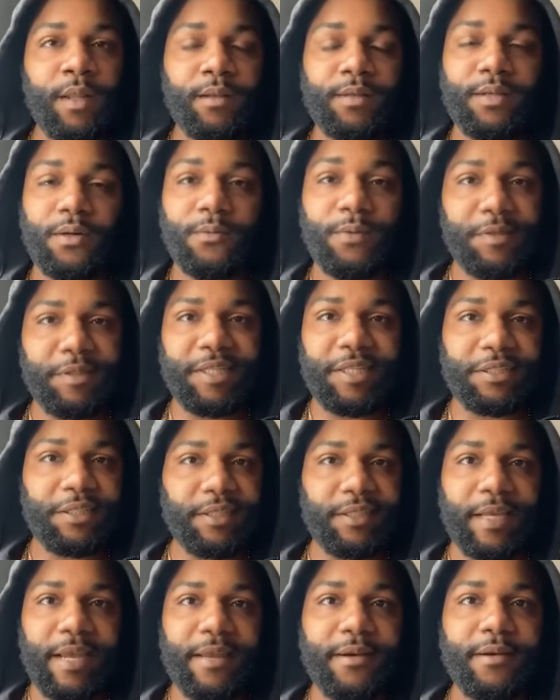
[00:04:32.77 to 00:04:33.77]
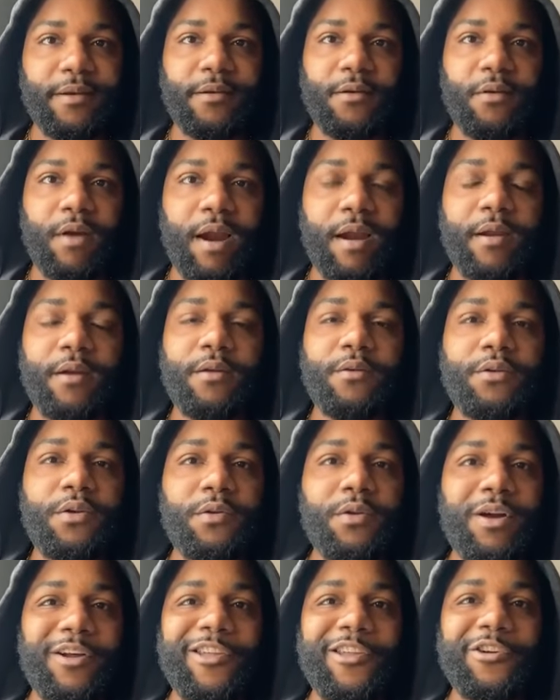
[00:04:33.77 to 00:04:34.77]
So we just standing around. You
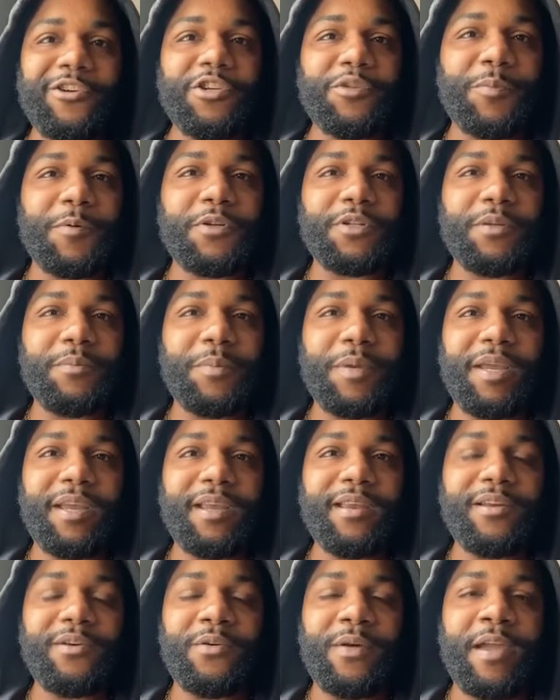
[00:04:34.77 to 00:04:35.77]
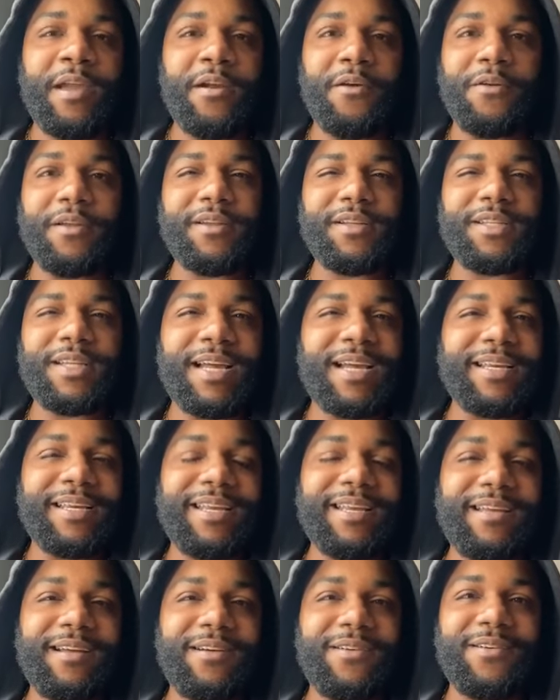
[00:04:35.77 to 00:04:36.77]
know you ain't supposed to be in no areas like
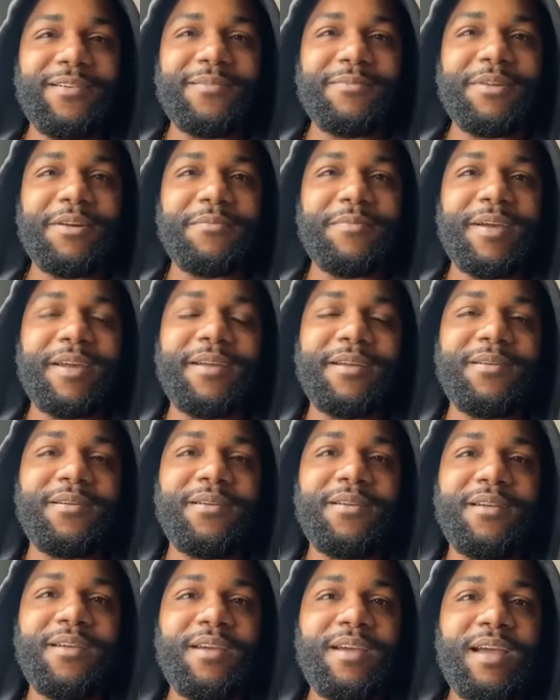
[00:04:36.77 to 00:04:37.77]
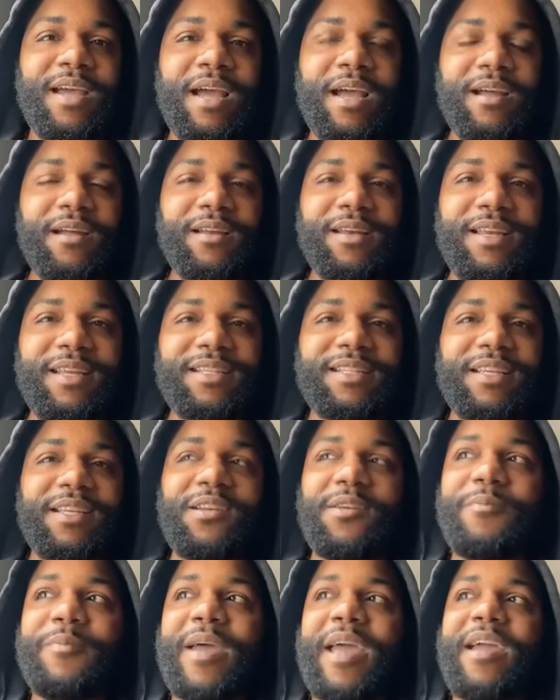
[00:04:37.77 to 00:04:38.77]
that, um, little Bam. Listen,
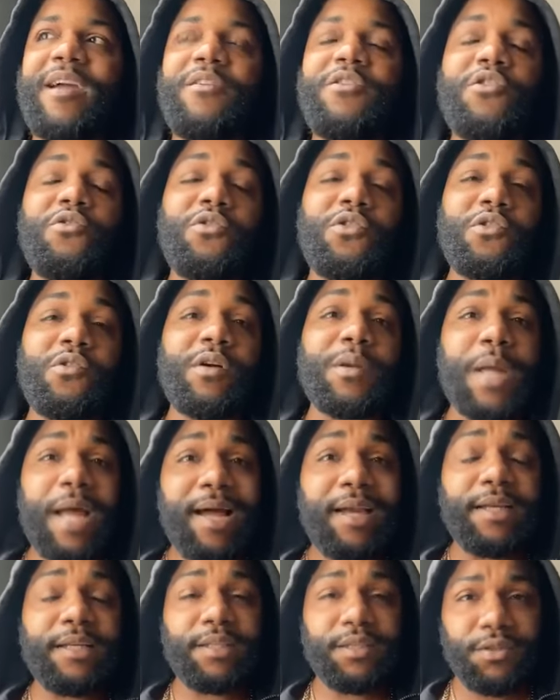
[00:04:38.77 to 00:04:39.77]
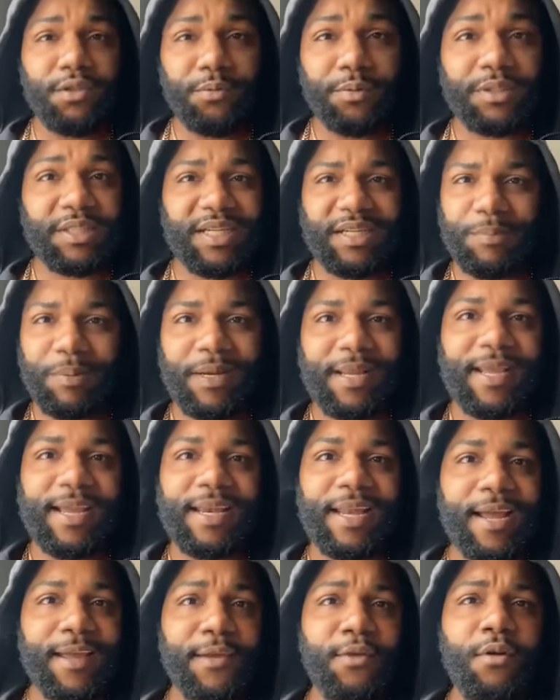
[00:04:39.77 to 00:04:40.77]
little Bam, you doing all this stupid shit,
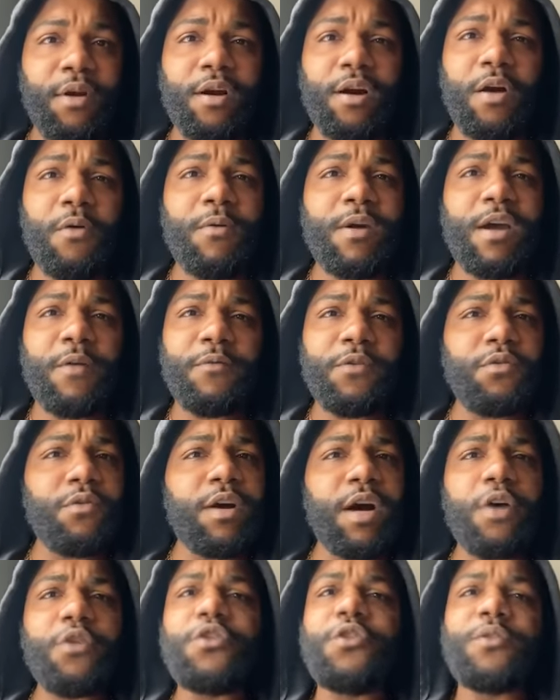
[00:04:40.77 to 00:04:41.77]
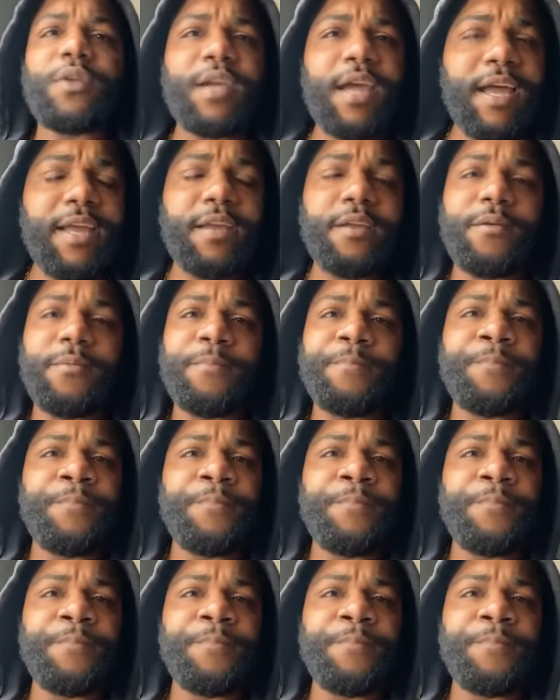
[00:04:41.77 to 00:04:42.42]
playing like you can go wherever you go, you can't.